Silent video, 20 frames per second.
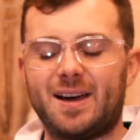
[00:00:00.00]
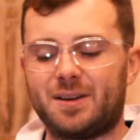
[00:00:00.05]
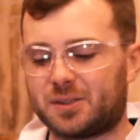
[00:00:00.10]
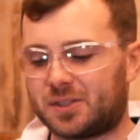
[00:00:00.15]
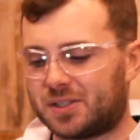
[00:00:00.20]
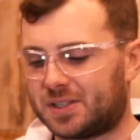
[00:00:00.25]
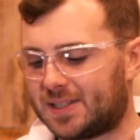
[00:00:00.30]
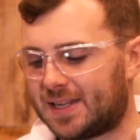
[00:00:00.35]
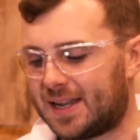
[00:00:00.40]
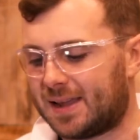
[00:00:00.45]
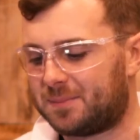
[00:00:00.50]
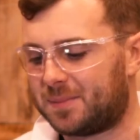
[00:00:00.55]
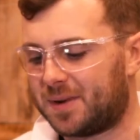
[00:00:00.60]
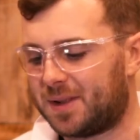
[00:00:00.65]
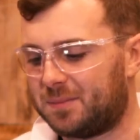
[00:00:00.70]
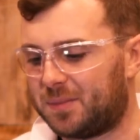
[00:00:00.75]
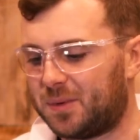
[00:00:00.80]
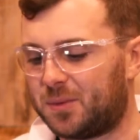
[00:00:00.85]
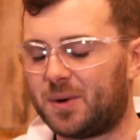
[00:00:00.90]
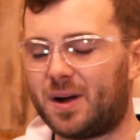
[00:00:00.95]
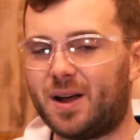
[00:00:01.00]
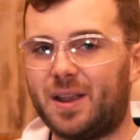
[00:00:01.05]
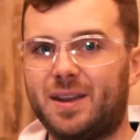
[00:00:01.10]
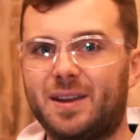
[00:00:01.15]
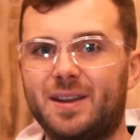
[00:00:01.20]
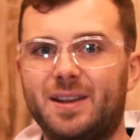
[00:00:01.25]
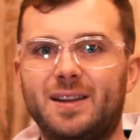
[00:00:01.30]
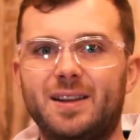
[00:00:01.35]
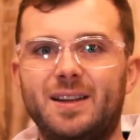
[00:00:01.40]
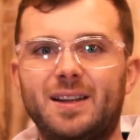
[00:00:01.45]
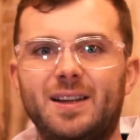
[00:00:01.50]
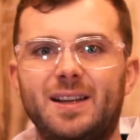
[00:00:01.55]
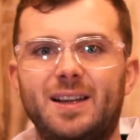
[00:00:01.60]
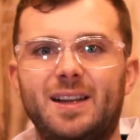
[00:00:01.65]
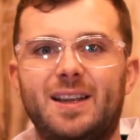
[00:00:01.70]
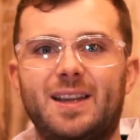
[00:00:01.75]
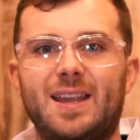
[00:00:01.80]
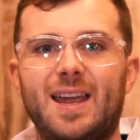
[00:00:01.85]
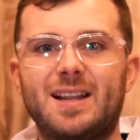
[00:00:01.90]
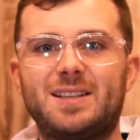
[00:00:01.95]
Step number 1,
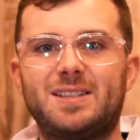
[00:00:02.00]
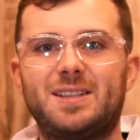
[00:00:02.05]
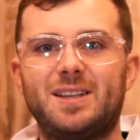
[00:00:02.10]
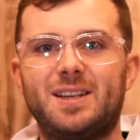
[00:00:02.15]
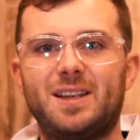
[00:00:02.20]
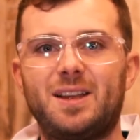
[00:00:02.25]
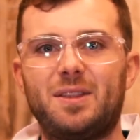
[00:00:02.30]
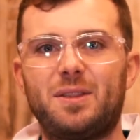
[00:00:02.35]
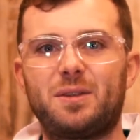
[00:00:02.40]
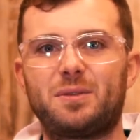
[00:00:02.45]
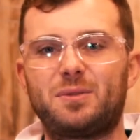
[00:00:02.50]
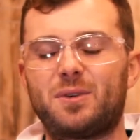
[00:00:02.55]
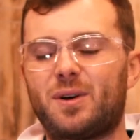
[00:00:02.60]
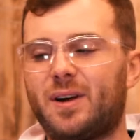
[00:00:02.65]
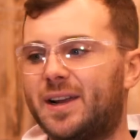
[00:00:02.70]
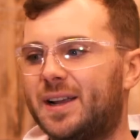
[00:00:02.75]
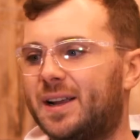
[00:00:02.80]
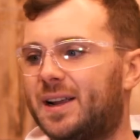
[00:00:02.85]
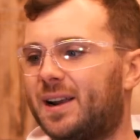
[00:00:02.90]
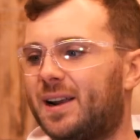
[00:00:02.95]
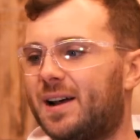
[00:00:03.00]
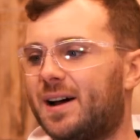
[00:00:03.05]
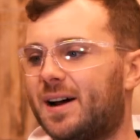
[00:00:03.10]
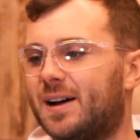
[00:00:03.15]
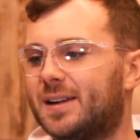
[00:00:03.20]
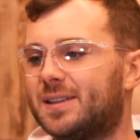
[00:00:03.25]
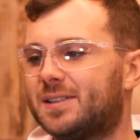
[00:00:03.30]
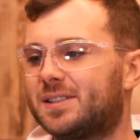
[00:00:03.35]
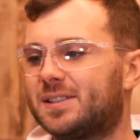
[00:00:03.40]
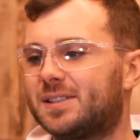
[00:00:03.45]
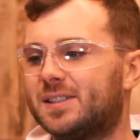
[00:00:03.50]
getting the right glass.